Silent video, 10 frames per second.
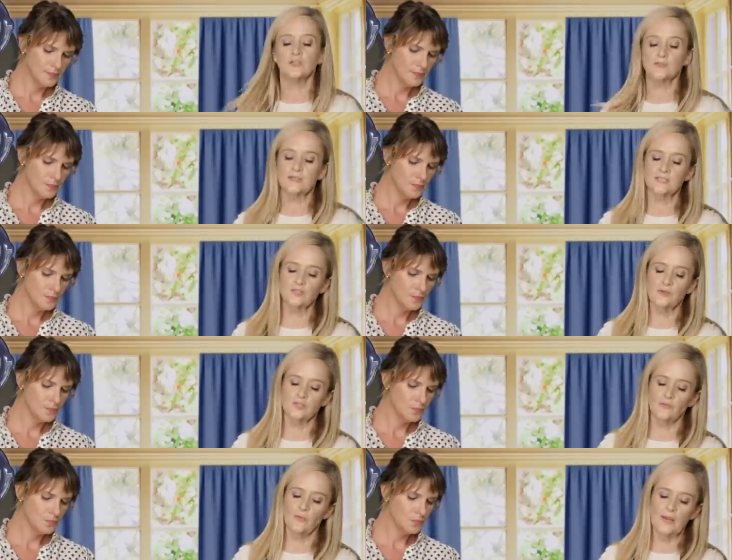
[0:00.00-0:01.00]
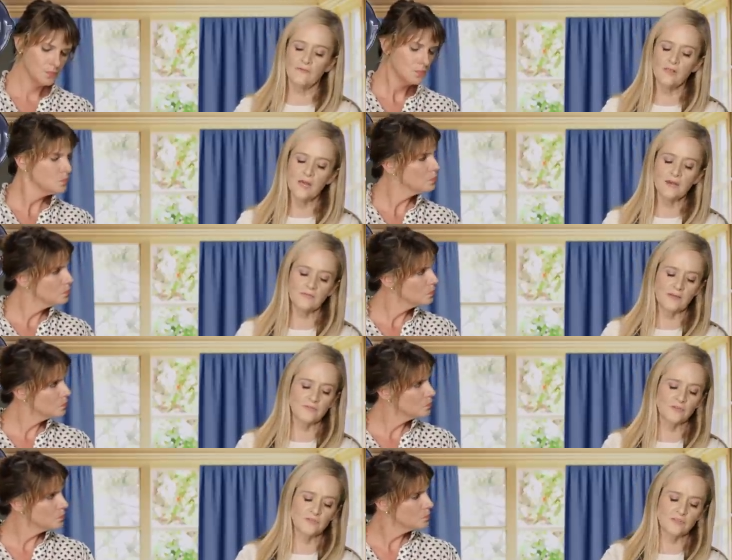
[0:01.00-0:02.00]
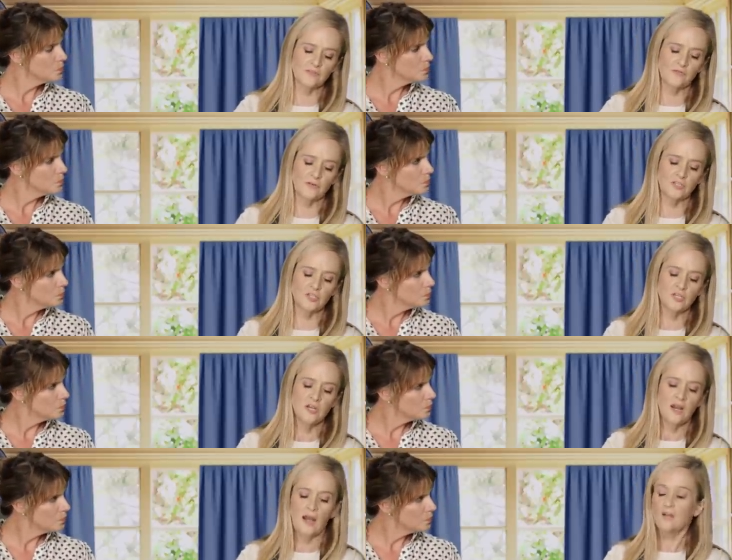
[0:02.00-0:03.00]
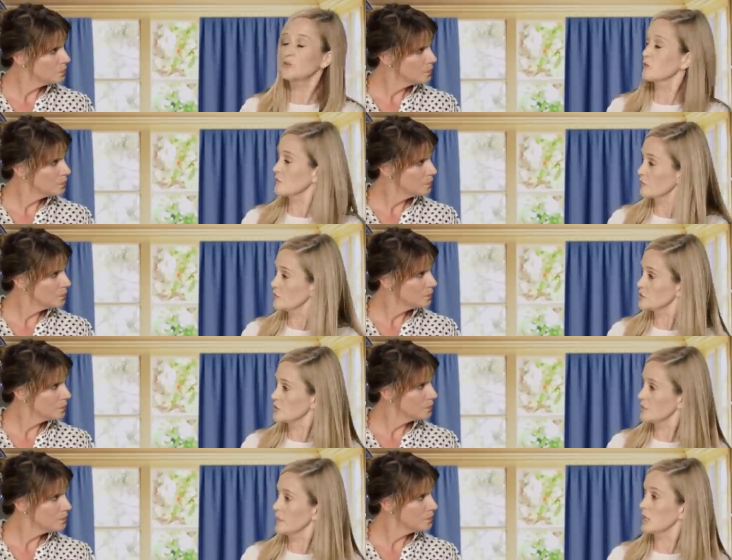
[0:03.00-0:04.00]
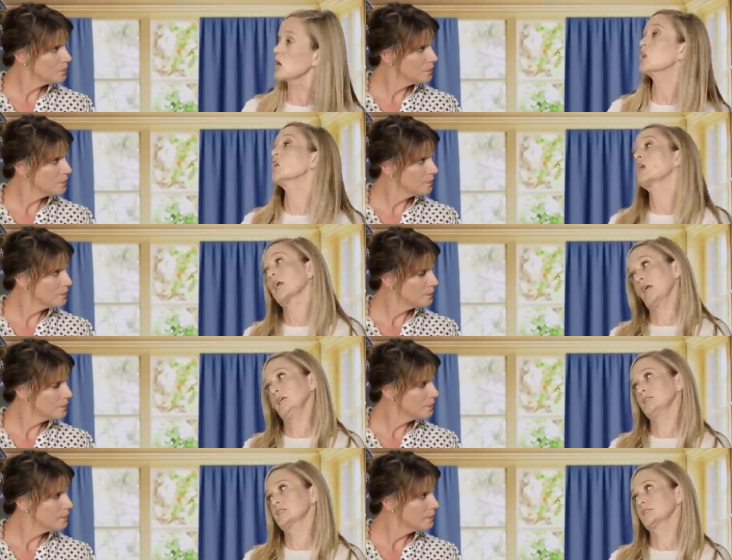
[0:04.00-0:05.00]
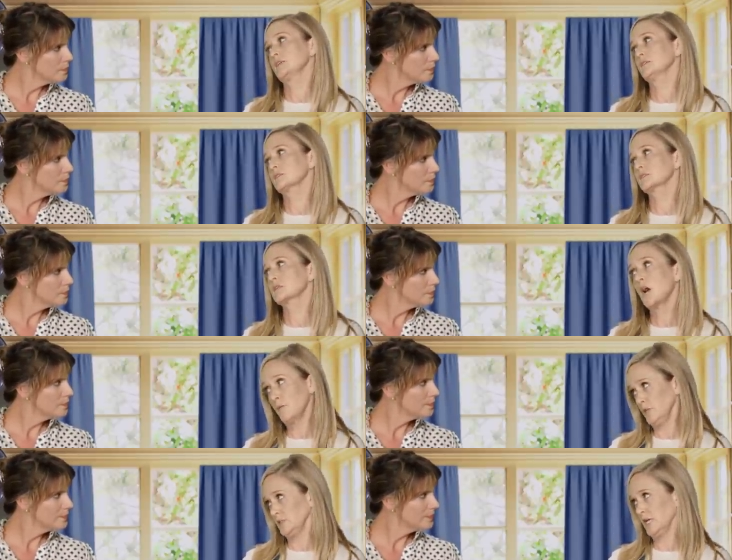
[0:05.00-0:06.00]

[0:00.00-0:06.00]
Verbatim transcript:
Speaker 1: Here's my situation. When we have a lot of leftovers in the fridge, I'll go to the fridge and I'm like, all right, it's cobble